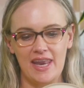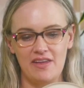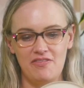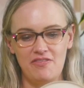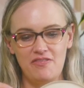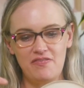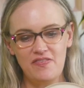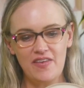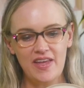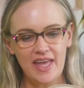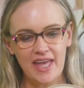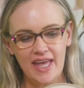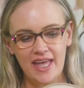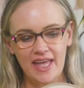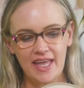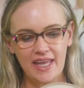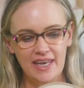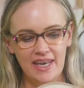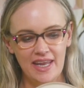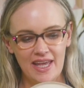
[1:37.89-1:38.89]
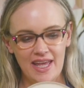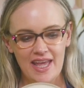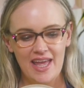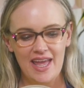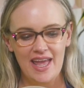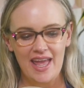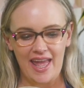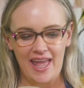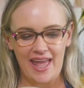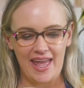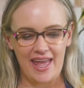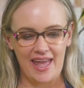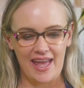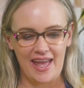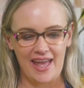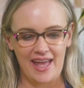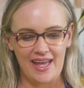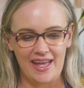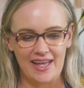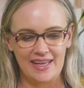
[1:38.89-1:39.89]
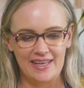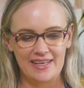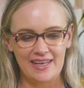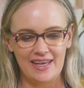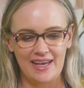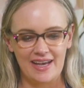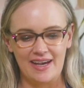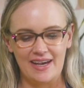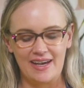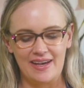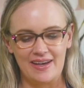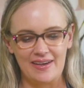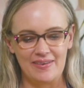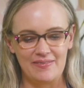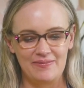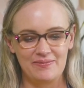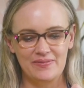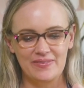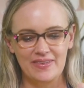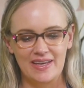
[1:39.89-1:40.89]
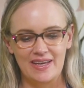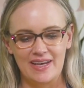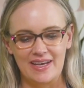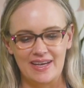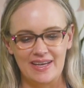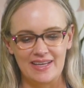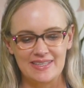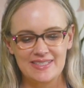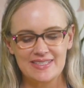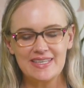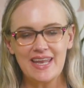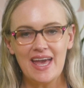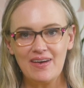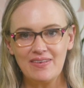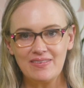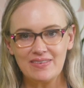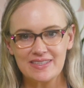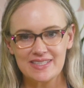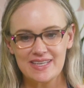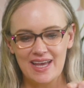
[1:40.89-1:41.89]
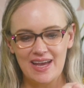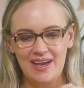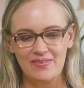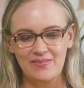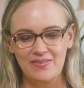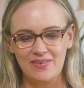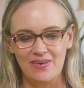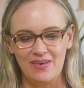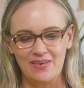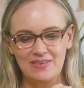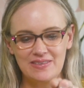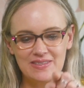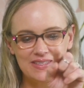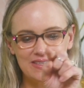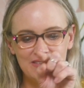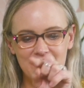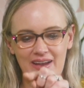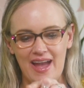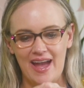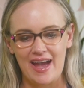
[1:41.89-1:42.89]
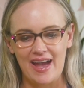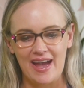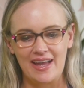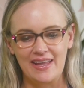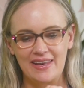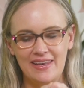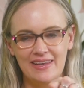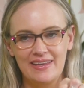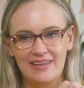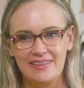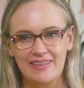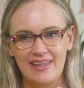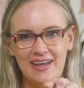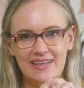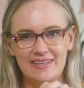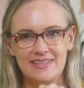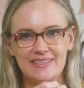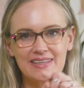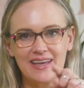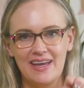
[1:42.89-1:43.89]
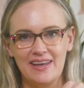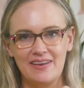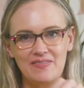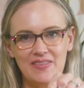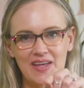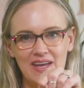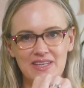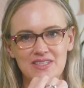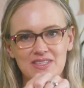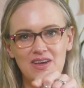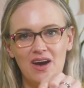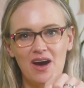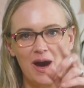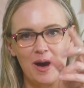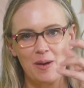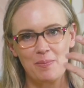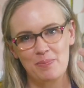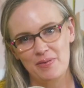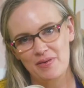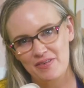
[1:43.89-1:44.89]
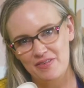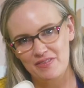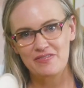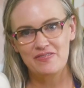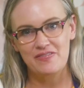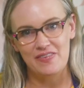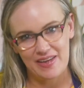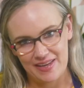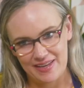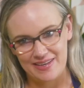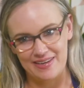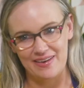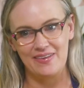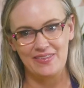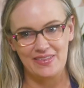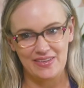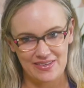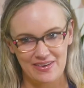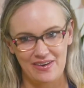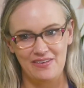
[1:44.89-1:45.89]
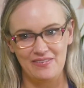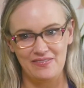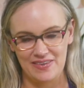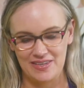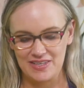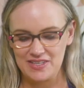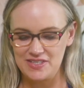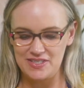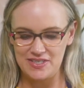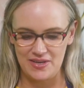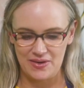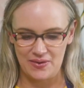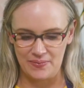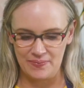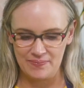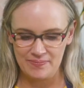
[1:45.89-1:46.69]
a fin and a snout, and we'll also add that that top fin on the dolphin too.